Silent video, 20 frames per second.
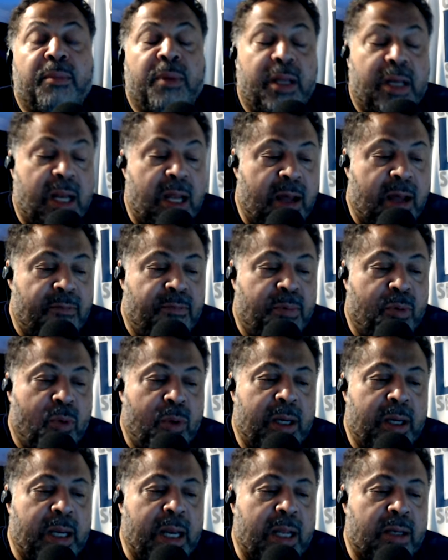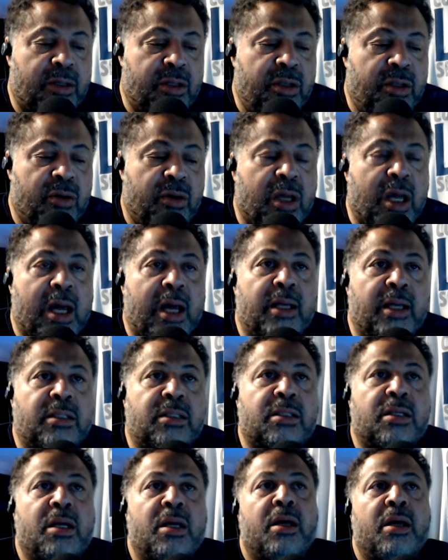And I, I pointed out to you
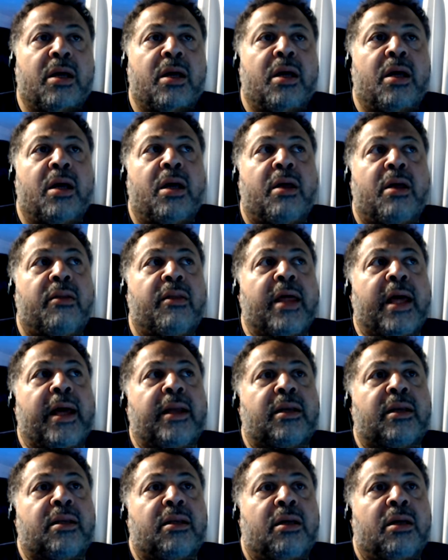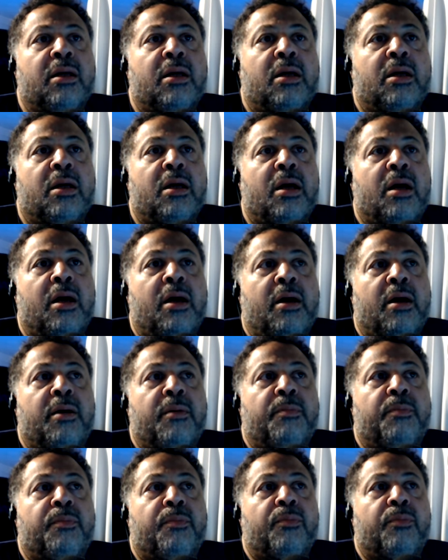guys that um,